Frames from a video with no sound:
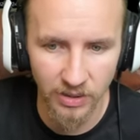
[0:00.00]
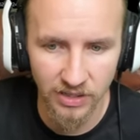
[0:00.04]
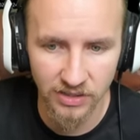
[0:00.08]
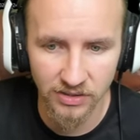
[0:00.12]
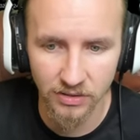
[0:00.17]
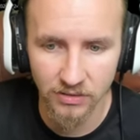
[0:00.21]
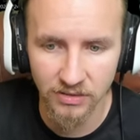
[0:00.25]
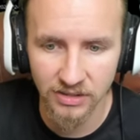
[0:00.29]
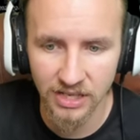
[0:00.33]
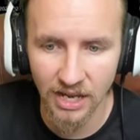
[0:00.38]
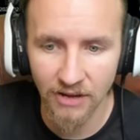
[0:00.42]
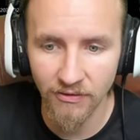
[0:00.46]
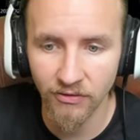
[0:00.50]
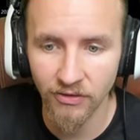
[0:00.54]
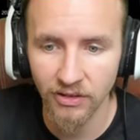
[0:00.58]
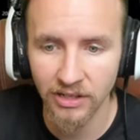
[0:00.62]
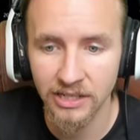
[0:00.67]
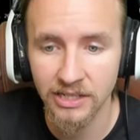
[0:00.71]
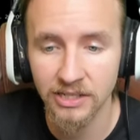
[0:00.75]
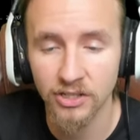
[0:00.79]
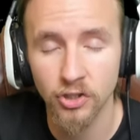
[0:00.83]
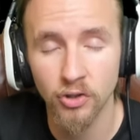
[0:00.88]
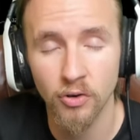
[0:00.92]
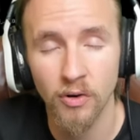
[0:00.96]
So
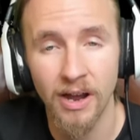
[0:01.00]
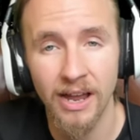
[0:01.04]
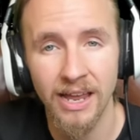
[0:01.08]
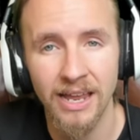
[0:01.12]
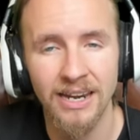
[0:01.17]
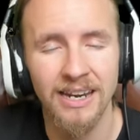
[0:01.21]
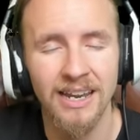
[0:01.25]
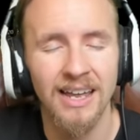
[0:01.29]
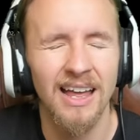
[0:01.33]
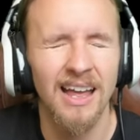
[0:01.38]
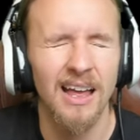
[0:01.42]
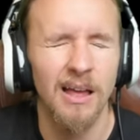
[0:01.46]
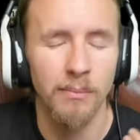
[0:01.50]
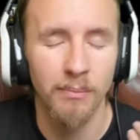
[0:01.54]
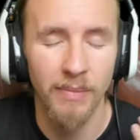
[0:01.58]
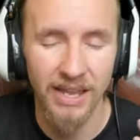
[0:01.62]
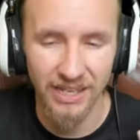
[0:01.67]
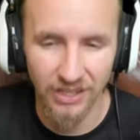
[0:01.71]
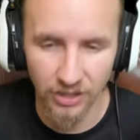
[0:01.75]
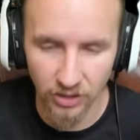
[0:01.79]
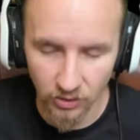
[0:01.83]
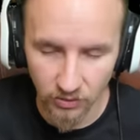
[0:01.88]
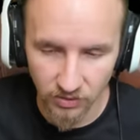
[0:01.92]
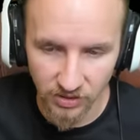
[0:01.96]
definitely try and
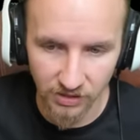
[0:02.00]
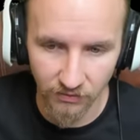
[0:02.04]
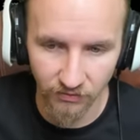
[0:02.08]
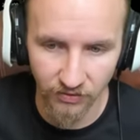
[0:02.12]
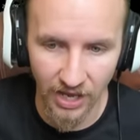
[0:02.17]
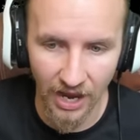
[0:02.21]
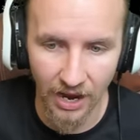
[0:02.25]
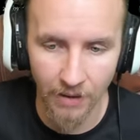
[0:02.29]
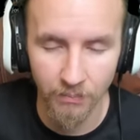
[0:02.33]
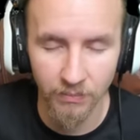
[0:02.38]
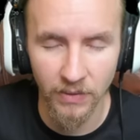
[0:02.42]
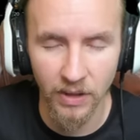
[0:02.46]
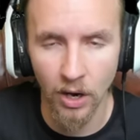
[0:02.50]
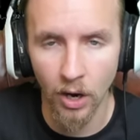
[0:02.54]
make use of that